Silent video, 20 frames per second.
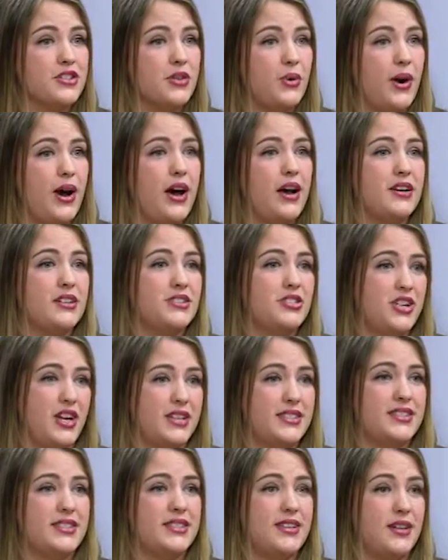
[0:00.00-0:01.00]
so I'll
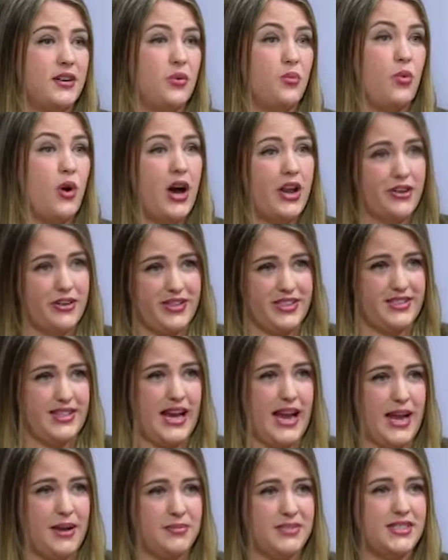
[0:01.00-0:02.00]
adjust the watering
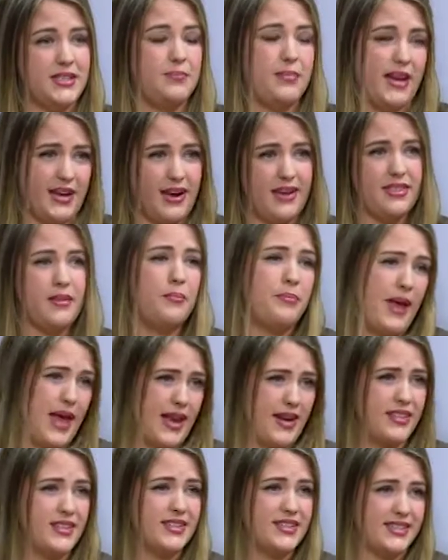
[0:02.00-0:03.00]
times depending on the
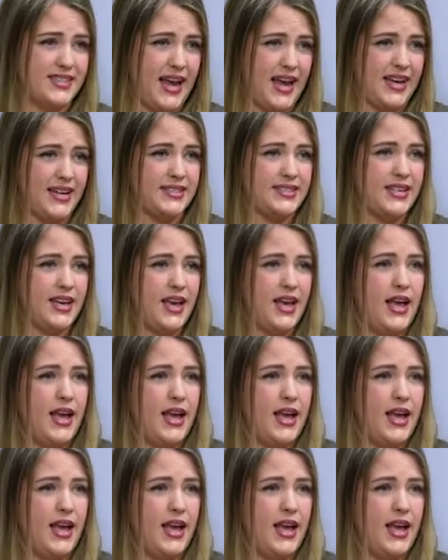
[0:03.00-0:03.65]
bed and the site.